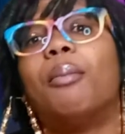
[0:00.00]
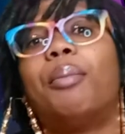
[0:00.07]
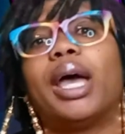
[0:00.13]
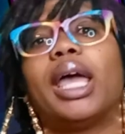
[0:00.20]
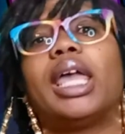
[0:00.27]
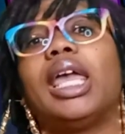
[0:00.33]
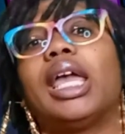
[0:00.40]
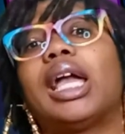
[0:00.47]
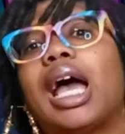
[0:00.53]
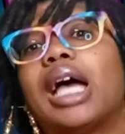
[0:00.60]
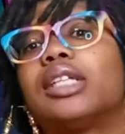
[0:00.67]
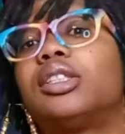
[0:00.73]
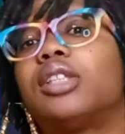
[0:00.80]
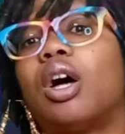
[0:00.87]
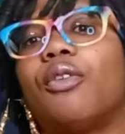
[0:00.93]
But he
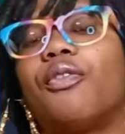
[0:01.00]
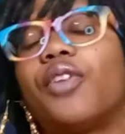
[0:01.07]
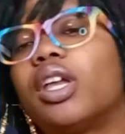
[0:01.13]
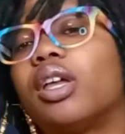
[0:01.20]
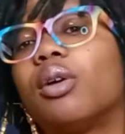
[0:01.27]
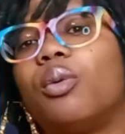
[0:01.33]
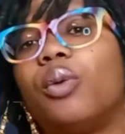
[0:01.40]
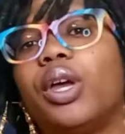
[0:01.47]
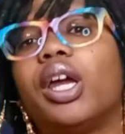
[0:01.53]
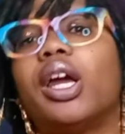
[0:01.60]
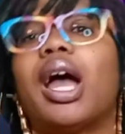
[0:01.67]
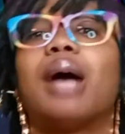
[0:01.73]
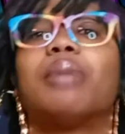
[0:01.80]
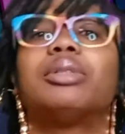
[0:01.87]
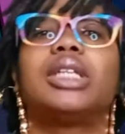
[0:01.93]
got so freaking weird.
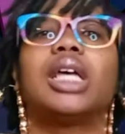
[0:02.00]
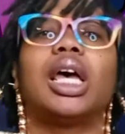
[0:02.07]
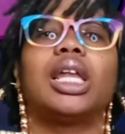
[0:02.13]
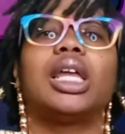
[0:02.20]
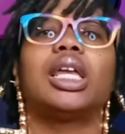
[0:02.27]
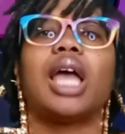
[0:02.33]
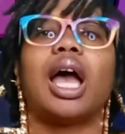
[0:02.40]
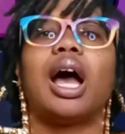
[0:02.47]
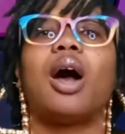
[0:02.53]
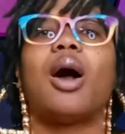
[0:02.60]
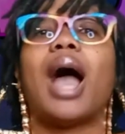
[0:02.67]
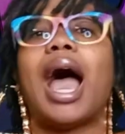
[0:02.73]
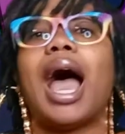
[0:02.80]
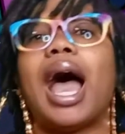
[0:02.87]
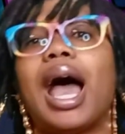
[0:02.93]
I'm telling y'all,
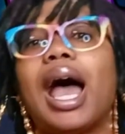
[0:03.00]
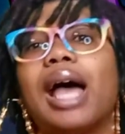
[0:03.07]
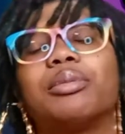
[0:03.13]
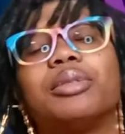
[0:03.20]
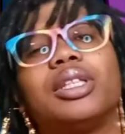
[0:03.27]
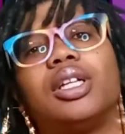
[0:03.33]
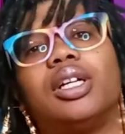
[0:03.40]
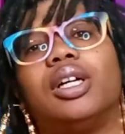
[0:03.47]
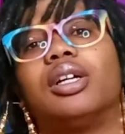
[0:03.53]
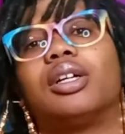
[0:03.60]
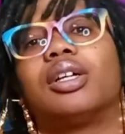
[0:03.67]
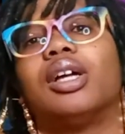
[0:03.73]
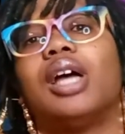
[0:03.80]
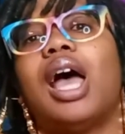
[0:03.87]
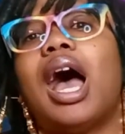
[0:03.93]
I
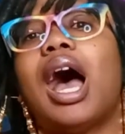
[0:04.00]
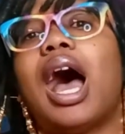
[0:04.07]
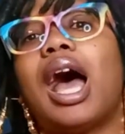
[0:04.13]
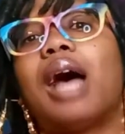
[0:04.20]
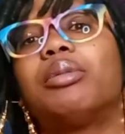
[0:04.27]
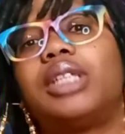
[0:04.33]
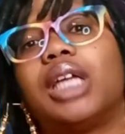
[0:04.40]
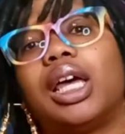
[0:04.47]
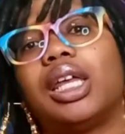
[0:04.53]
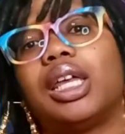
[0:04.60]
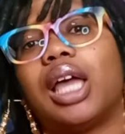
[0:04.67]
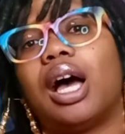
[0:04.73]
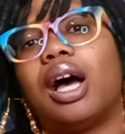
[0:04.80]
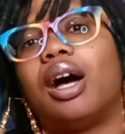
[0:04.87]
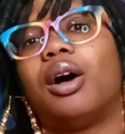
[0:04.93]
look, I'm telling
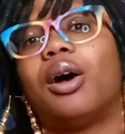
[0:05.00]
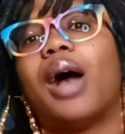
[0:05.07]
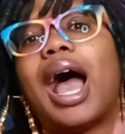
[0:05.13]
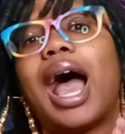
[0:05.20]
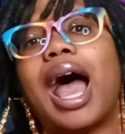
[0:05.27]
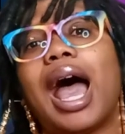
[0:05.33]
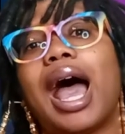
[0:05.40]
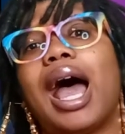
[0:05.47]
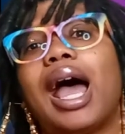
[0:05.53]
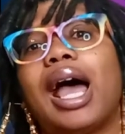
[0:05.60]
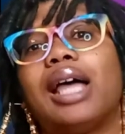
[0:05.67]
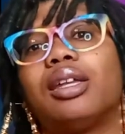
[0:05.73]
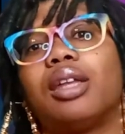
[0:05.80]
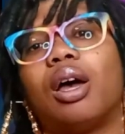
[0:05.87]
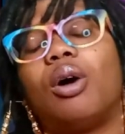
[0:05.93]
y'all,
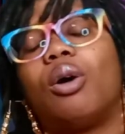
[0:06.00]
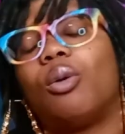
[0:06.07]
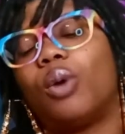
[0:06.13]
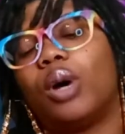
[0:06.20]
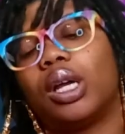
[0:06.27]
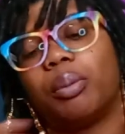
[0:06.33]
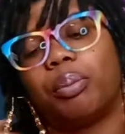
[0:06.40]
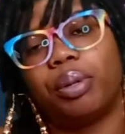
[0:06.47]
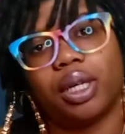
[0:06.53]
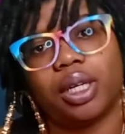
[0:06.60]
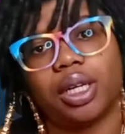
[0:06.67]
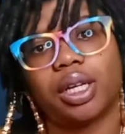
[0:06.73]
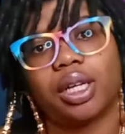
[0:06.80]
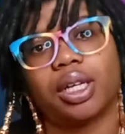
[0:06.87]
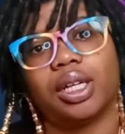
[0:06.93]
I don't want to
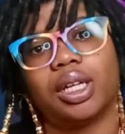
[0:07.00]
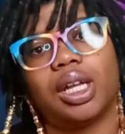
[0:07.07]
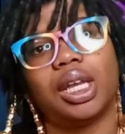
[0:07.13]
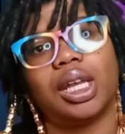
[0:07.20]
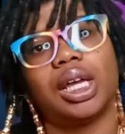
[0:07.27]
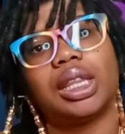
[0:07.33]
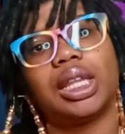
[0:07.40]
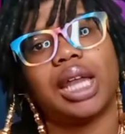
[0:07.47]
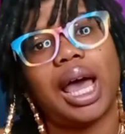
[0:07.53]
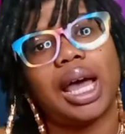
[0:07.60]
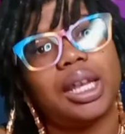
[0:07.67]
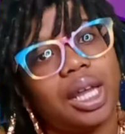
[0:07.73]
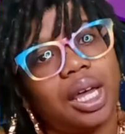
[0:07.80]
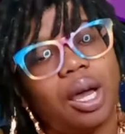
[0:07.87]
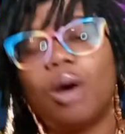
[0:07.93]
put nothing
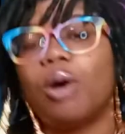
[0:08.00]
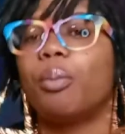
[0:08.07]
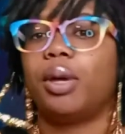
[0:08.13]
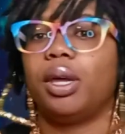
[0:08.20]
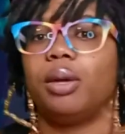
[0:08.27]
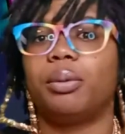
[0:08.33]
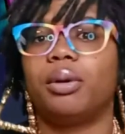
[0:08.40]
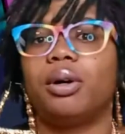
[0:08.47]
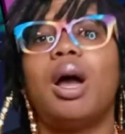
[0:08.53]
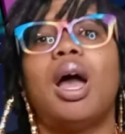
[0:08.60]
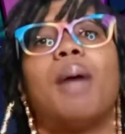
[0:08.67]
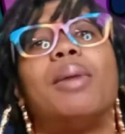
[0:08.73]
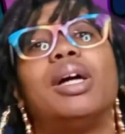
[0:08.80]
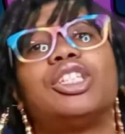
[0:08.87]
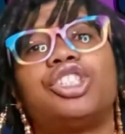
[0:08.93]
out there on people,
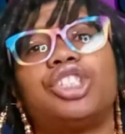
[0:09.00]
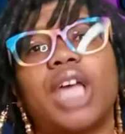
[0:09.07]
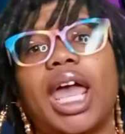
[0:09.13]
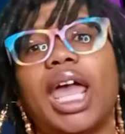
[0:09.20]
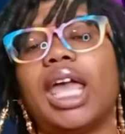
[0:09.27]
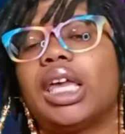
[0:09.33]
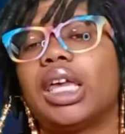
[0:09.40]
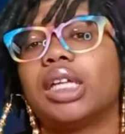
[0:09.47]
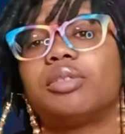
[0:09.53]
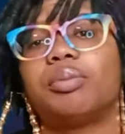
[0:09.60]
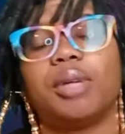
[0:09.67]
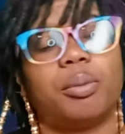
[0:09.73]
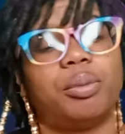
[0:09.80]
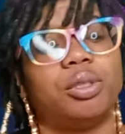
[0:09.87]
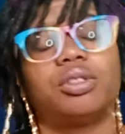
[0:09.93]
but Shane gives
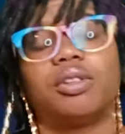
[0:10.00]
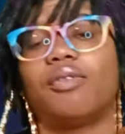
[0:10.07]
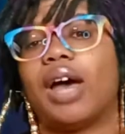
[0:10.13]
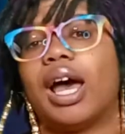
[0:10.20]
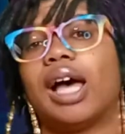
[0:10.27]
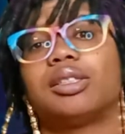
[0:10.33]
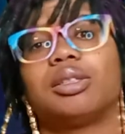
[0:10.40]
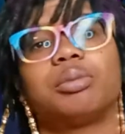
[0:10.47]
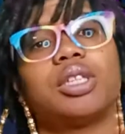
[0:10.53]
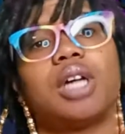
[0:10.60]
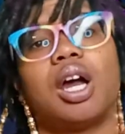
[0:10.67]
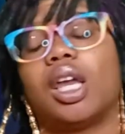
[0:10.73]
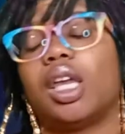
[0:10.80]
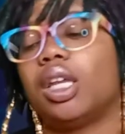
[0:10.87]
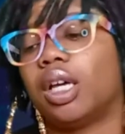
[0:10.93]
me abusive vibes. I'm
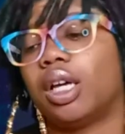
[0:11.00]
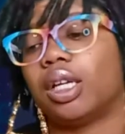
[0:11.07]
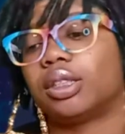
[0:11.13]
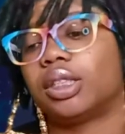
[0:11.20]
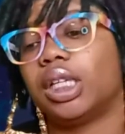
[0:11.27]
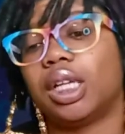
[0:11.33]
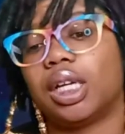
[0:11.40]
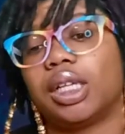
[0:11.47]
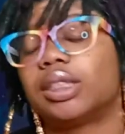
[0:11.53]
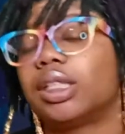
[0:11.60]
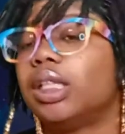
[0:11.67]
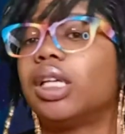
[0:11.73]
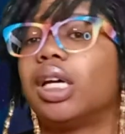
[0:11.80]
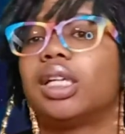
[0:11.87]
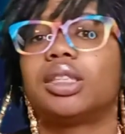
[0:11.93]
sorry, he does, he does,
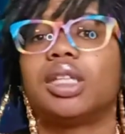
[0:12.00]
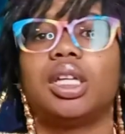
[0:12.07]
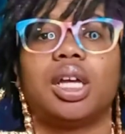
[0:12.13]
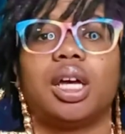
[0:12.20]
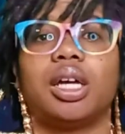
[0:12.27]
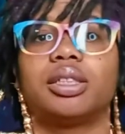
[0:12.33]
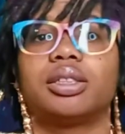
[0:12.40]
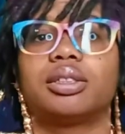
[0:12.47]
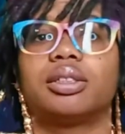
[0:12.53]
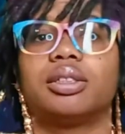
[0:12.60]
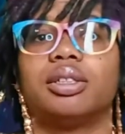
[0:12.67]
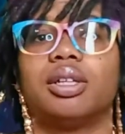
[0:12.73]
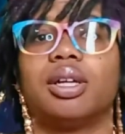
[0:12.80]
he does, he does.